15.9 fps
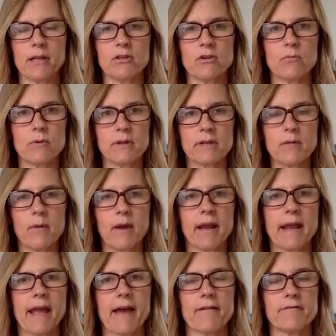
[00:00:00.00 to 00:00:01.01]
you really want to
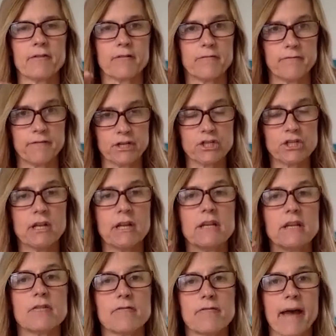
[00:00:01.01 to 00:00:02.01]
have your vision
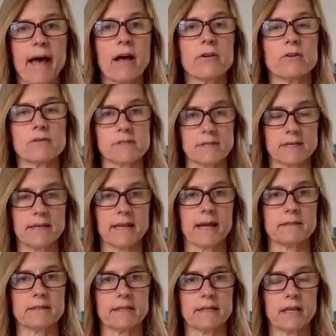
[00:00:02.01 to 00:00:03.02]
and your values
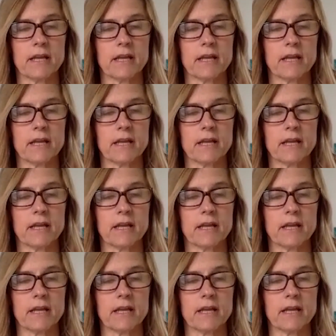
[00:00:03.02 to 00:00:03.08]
connected,